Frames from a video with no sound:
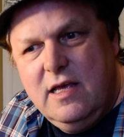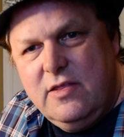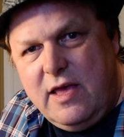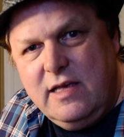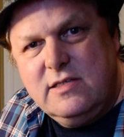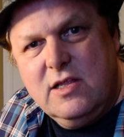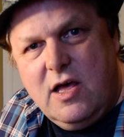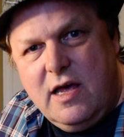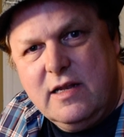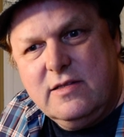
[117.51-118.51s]
Thanks a
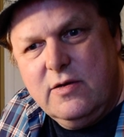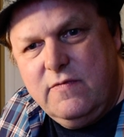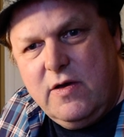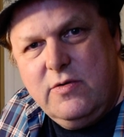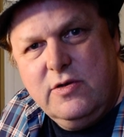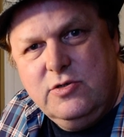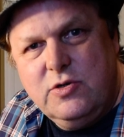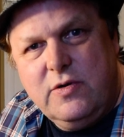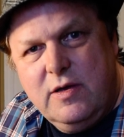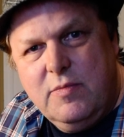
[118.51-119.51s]
lot. They're very
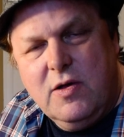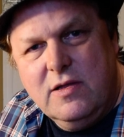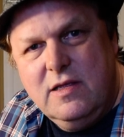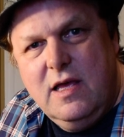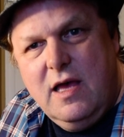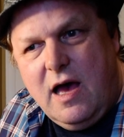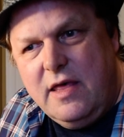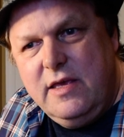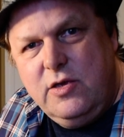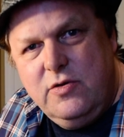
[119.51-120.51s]
enjoyable. I
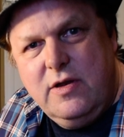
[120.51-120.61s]
think you're